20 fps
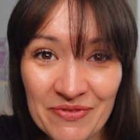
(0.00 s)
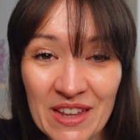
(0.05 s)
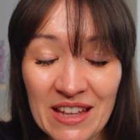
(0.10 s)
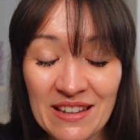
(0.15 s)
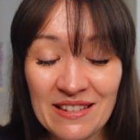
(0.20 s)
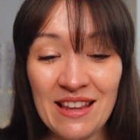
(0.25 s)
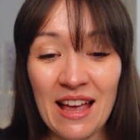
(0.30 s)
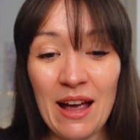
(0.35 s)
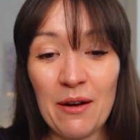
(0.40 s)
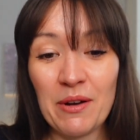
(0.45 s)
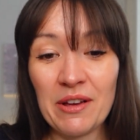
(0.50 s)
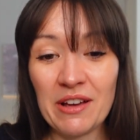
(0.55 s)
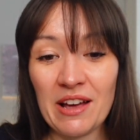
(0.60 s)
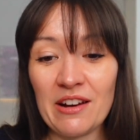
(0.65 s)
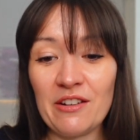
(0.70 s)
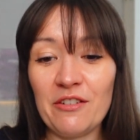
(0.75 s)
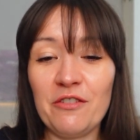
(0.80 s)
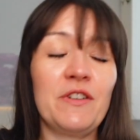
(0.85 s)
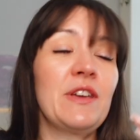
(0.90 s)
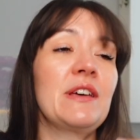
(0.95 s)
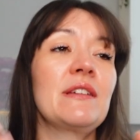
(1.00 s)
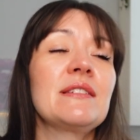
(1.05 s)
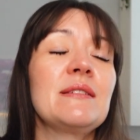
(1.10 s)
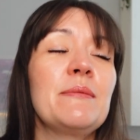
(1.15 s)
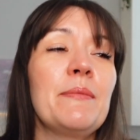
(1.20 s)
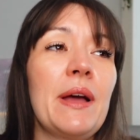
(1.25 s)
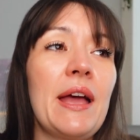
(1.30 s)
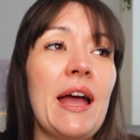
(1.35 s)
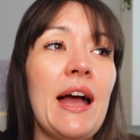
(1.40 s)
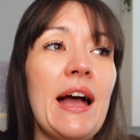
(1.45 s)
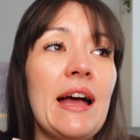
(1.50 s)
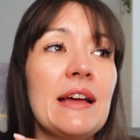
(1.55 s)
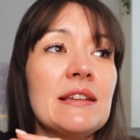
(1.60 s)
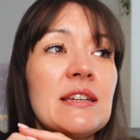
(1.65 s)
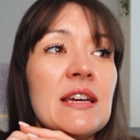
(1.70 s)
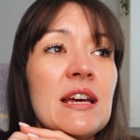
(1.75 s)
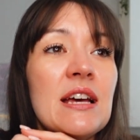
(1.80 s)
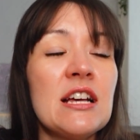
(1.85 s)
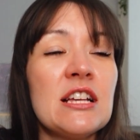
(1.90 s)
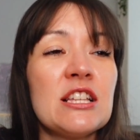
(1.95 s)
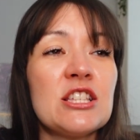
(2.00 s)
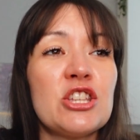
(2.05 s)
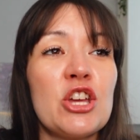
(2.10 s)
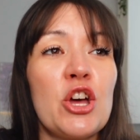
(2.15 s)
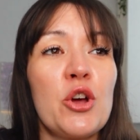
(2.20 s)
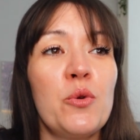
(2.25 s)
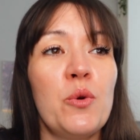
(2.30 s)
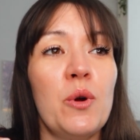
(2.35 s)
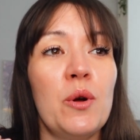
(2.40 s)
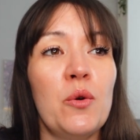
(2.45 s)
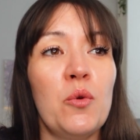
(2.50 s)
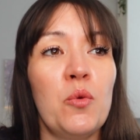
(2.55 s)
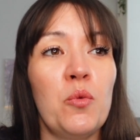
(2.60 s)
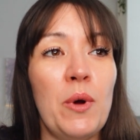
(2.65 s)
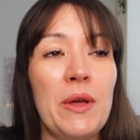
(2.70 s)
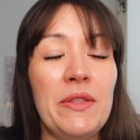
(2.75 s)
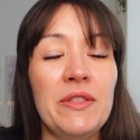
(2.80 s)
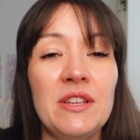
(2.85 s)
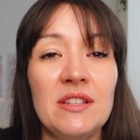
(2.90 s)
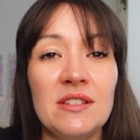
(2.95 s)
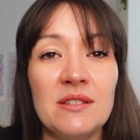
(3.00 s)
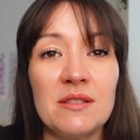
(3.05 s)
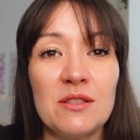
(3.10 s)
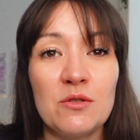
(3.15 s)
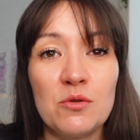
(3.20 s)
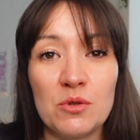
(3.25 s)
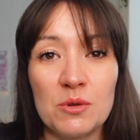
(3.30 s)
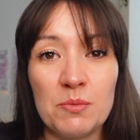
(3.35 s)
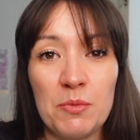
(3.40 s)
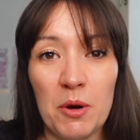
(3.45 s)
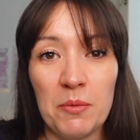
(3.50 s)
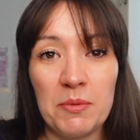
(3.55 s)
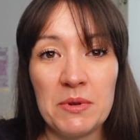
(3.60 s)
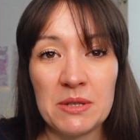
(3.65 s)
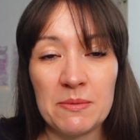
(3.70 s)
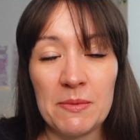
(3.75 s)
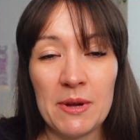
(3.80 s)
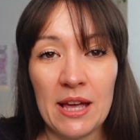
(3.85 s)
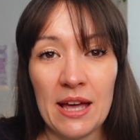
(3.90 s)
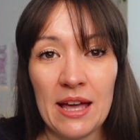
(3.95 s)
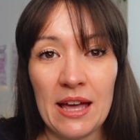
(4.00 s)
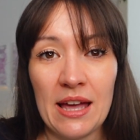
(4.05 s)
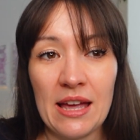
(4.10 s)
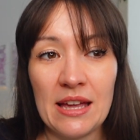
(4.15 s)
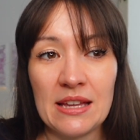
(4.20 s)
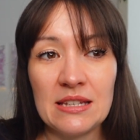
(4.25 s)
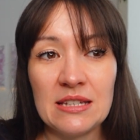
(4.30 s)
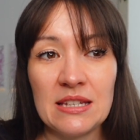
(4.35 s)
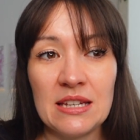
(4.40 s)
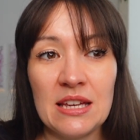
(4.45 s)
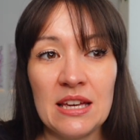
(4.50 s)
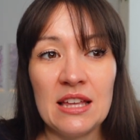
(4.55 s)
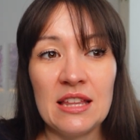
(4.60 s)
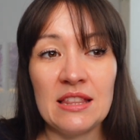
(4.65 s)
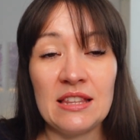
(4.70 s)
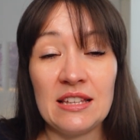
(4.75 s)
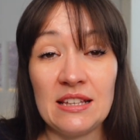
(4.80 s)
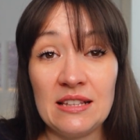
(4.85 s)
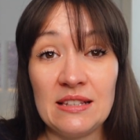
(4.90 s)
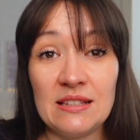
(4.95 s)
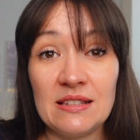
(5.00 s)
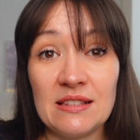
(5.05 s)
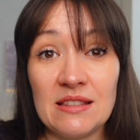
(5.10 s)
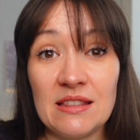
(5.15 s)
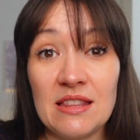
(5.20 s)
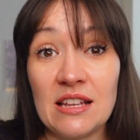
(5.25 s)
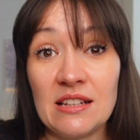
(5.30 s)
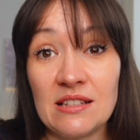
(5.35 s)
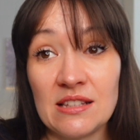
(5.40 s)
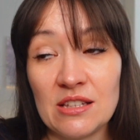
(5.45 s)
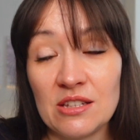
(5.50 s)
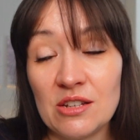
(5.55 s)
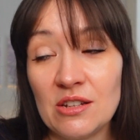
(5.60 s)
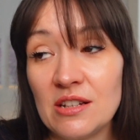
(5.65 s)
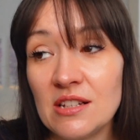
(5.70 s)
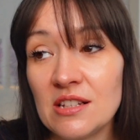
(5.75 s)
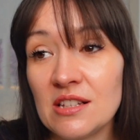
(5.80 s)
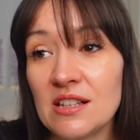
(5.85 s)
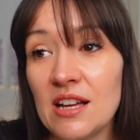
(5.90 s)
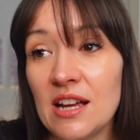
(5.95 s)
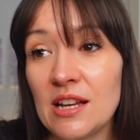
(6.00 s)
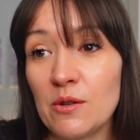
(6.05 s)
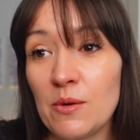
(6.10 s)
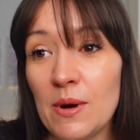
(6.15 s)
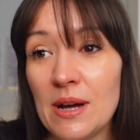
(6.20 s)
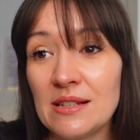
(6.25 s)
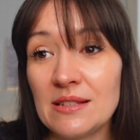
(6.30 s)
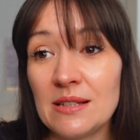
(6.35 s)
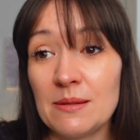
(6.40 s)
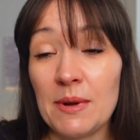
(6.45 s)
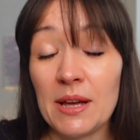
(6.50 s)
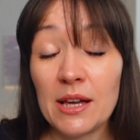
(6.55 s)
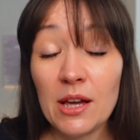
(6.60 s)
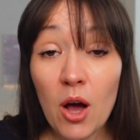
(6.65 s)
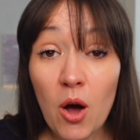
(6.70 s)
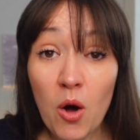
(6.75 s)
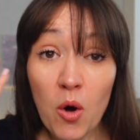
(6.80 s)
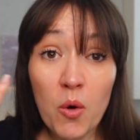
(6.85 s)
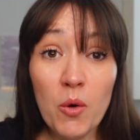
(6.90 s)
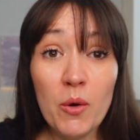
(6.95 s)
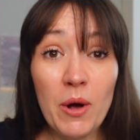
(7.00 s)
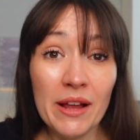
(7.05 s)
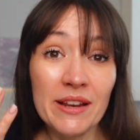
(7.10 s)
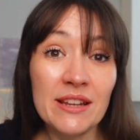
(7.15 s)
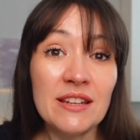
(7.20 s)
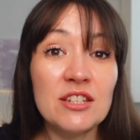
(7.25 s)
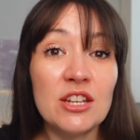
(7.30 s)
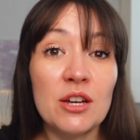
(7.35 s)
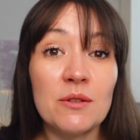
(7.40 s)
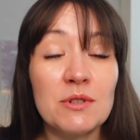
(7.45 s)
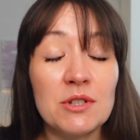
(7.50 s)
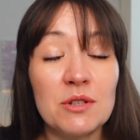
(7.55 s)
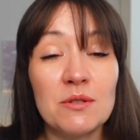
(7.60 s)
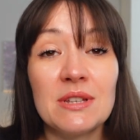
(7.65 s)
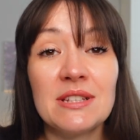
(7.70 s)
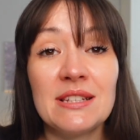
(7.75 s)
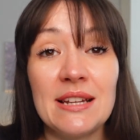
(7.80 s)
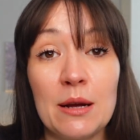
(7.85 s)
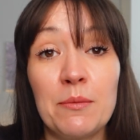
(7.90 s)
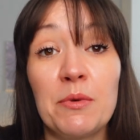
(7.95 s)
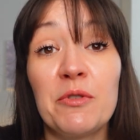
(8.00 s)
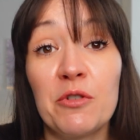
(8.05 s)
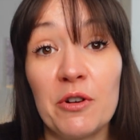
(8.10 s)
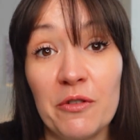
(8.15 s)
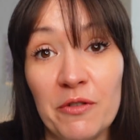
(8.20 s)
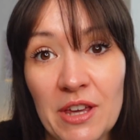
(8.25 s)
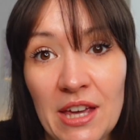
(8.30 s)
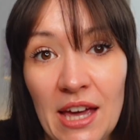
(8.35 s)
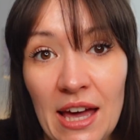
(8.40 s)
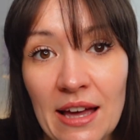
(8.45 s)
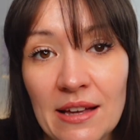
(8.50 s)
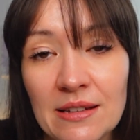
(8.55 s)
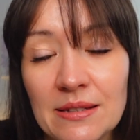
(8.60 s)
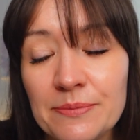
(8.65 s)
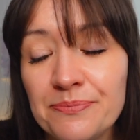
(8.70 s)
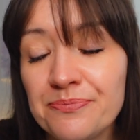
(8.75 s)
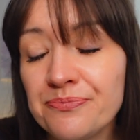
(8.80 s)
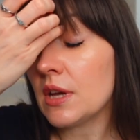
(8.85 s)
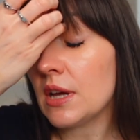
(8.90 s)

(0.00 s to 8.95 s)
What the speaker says: That's how it kind of feels in my head. So when these thoughts pop into my head, these things that turn into side quests, I'm like, oh, I need to go and do this now before I forget.